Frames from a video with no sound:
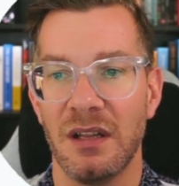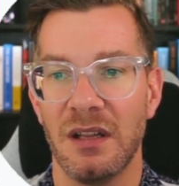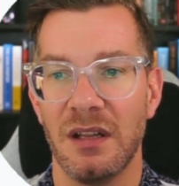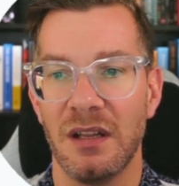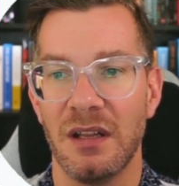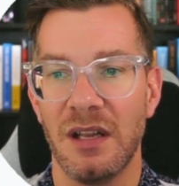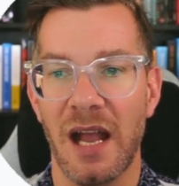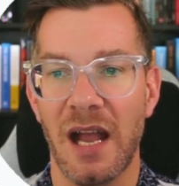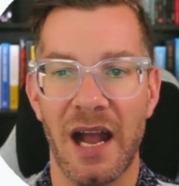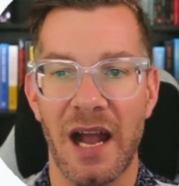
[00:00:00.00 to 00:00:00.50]

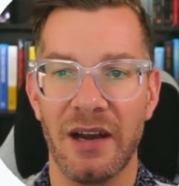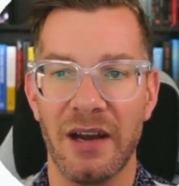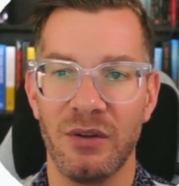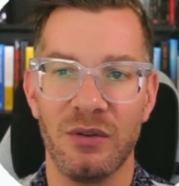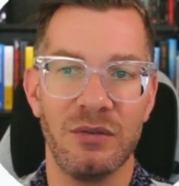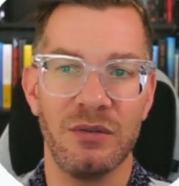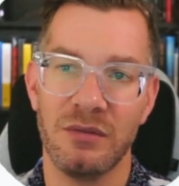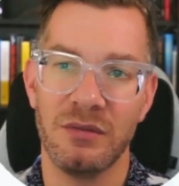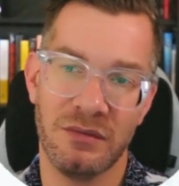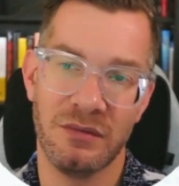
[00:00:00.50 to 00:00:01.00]
yeah,
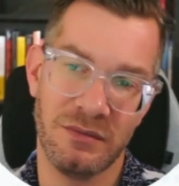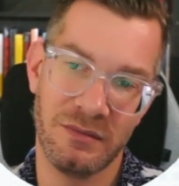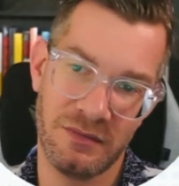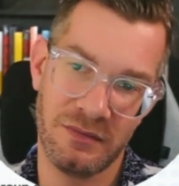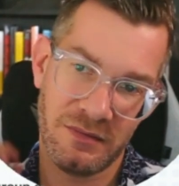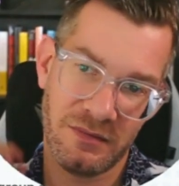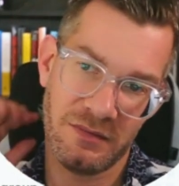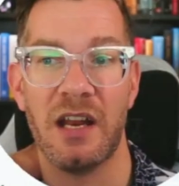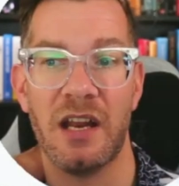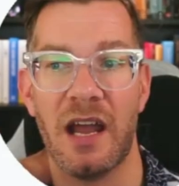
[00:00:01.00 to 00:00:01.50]

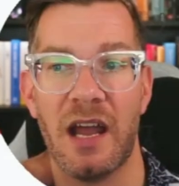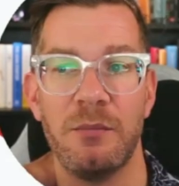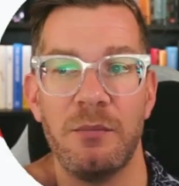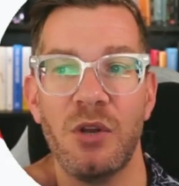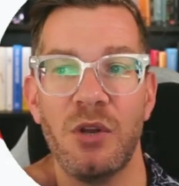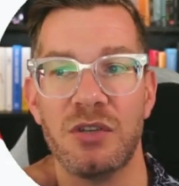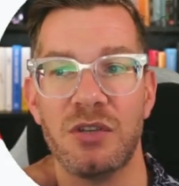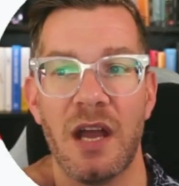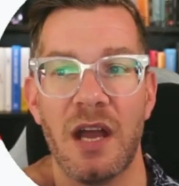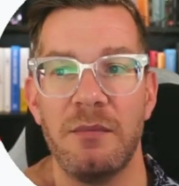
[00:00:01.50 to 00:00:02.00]
I'm
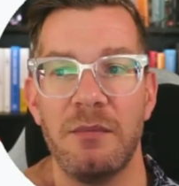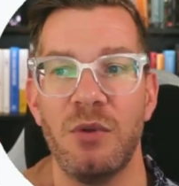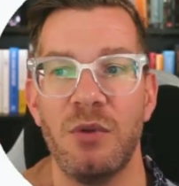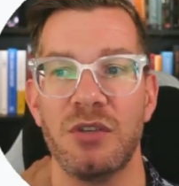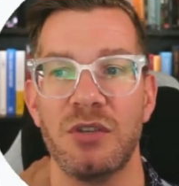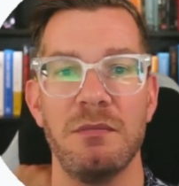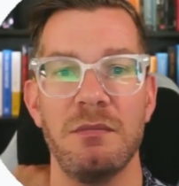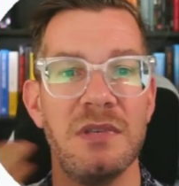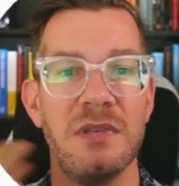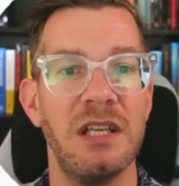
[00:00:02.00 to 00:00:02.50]
not
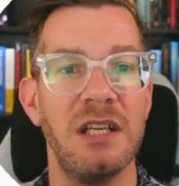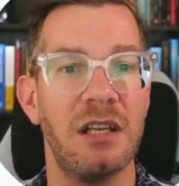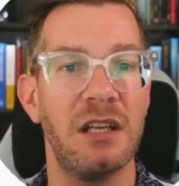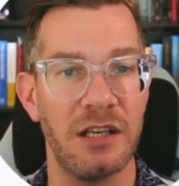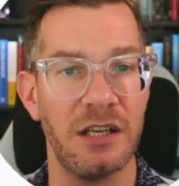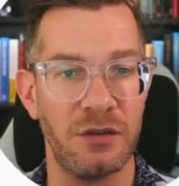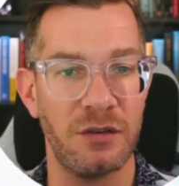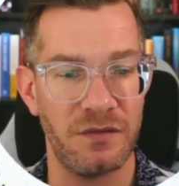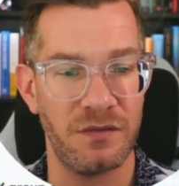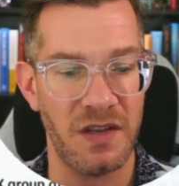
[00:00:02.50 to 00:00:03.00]
immediately
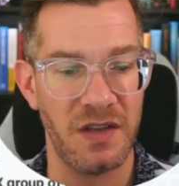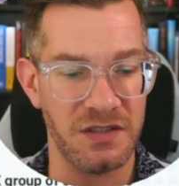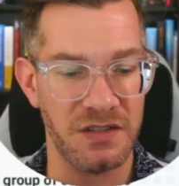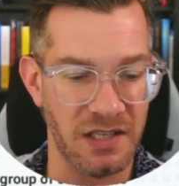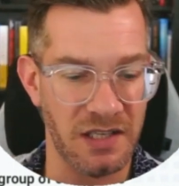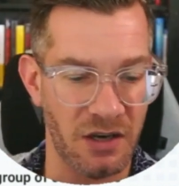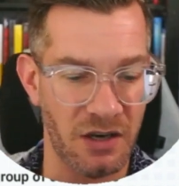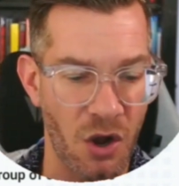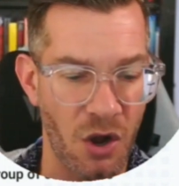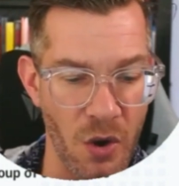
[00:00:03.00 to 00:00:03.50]
convinced
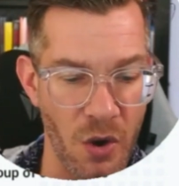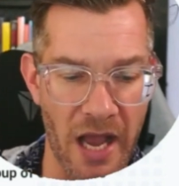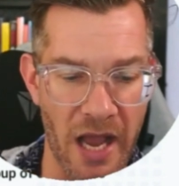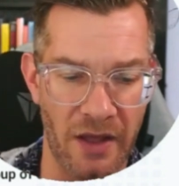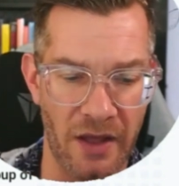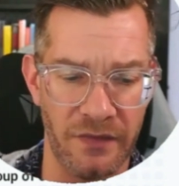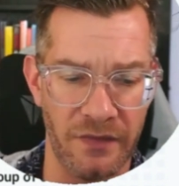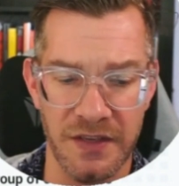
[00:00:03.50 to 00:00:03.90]
that, oh yeah,